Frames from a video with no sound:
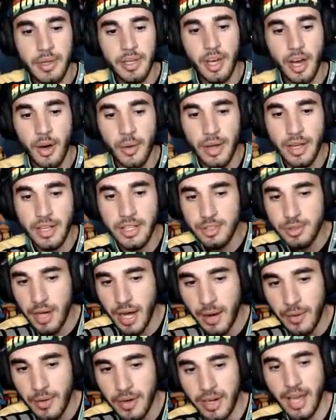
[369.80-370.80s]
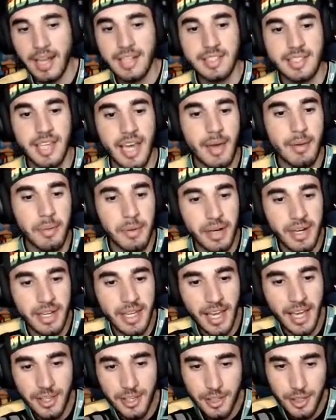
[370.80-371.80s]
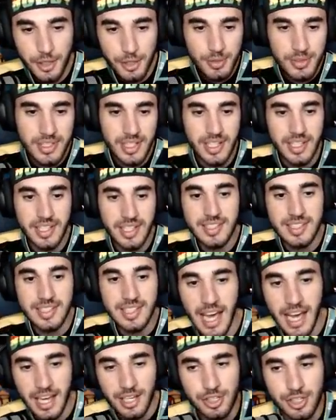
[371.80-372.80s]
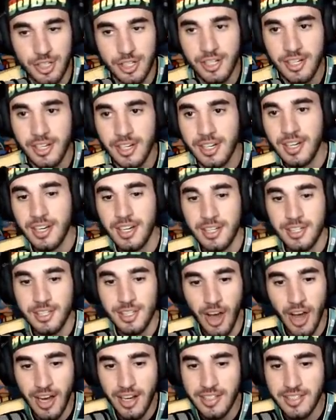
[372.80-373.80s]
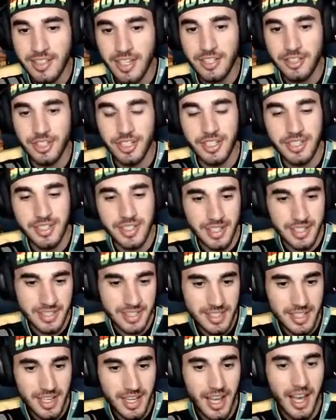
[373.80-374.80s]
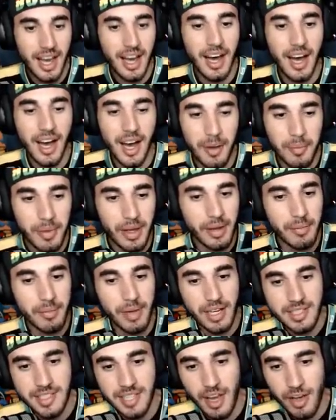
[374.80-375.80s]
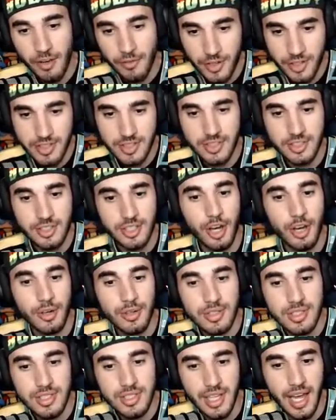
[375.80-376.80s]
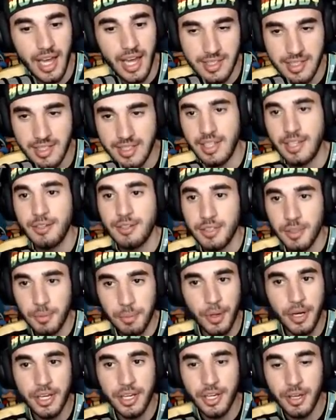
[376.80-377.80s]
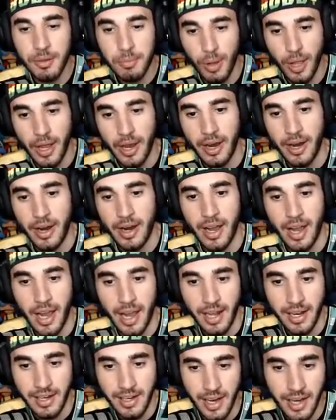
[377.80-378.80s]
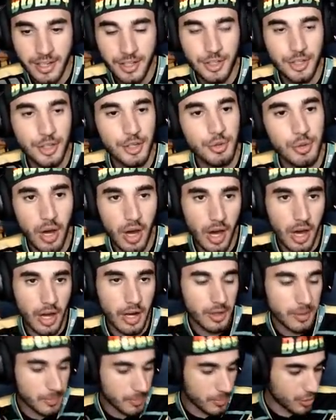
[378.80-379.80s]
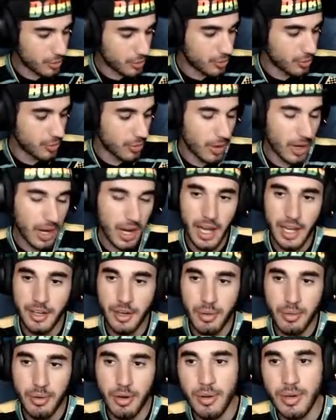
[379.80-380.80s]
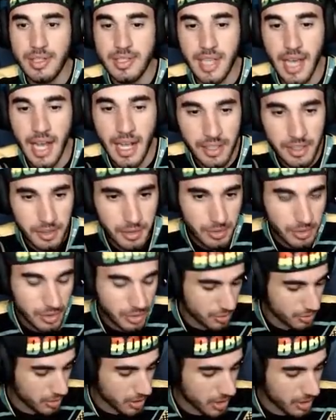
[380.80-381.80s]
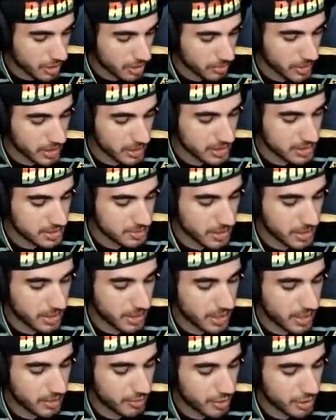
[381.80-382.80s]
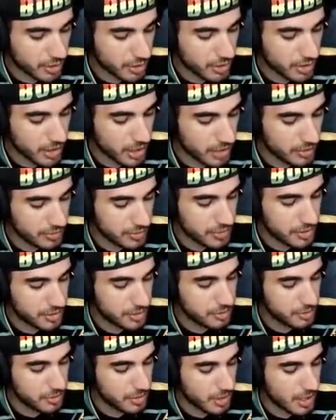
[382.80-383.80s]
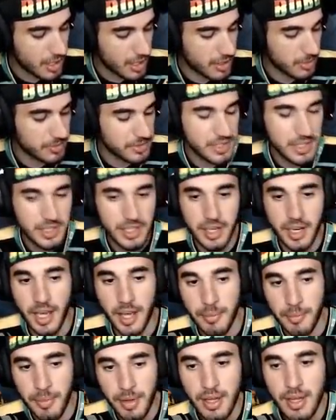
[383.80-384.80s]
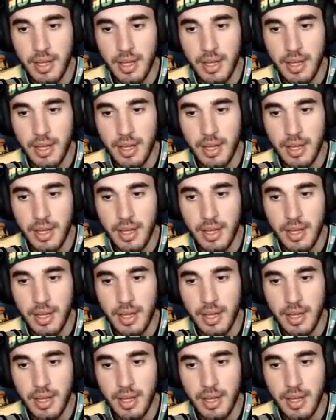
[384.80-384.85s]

go into our next game. I'm going to get UT Slasher, Toxic Jesus, and myself versus Toast, S&D, who's a pretty good player, and Q Autumn, who I don't know exactly who Q Autumn is, but I've heard of Q Autumn. I've seen the name.